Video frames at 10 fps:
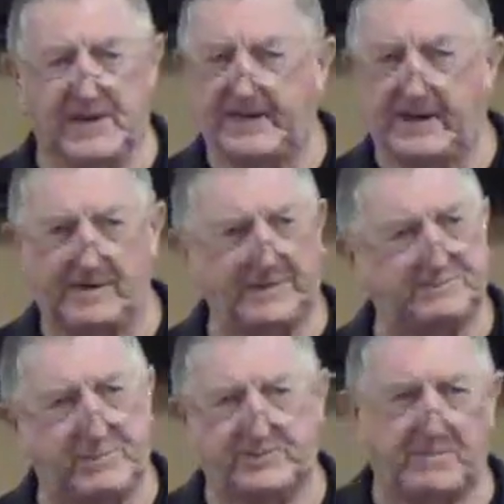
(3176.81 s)
and I carry these
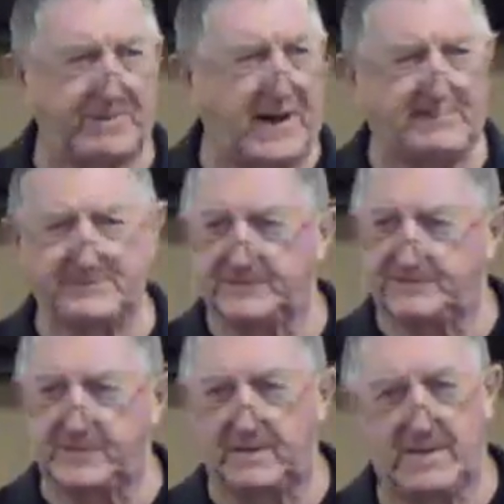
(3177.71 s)
beautiful Bibles and
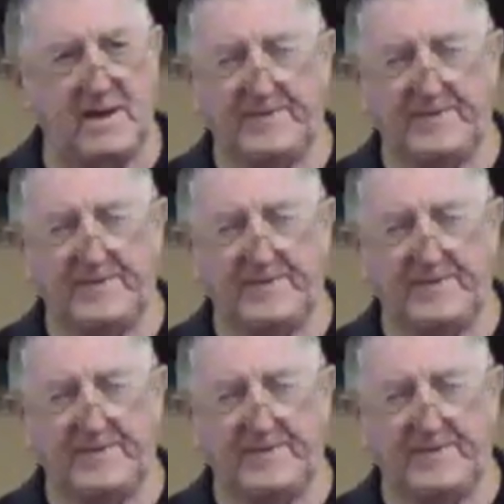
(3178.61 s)
stuff.